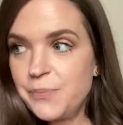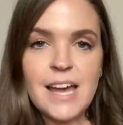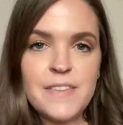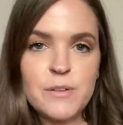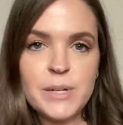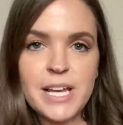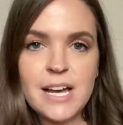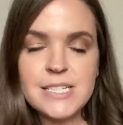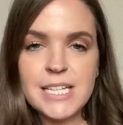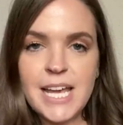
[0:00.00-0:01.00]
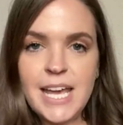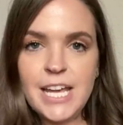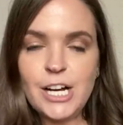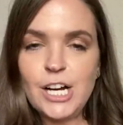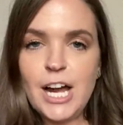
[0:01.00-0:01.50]
And then when I got to the
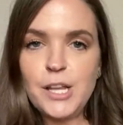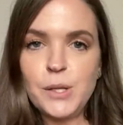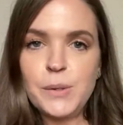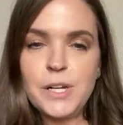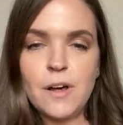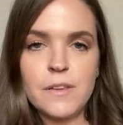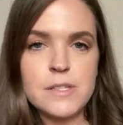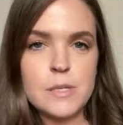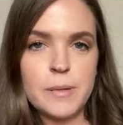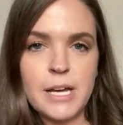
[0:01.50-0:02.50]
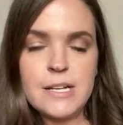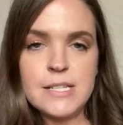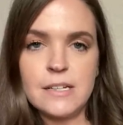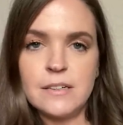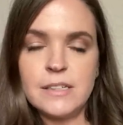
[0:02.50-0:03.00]
hangar, I loaded all the supplies
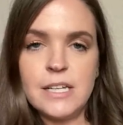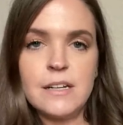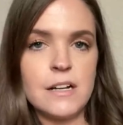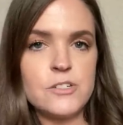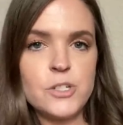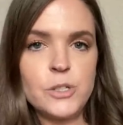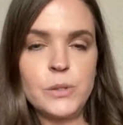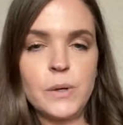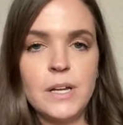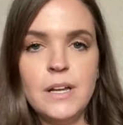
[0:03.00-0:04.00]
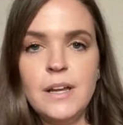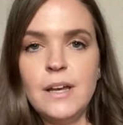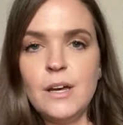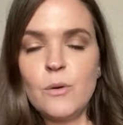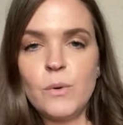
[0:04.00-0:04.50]
that I'll need onto
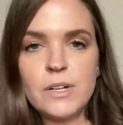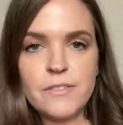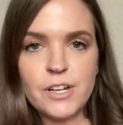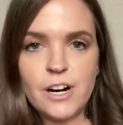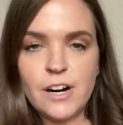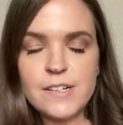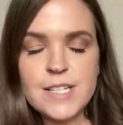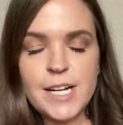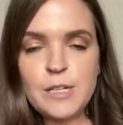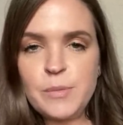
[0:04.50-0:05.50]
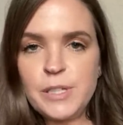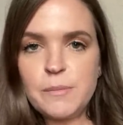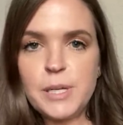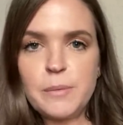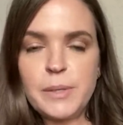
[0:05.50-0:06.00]
one of the carts. I didn't put them
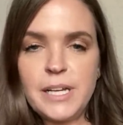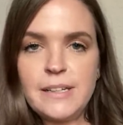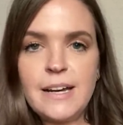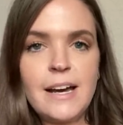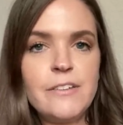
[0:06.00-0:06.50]
on the plane yet. I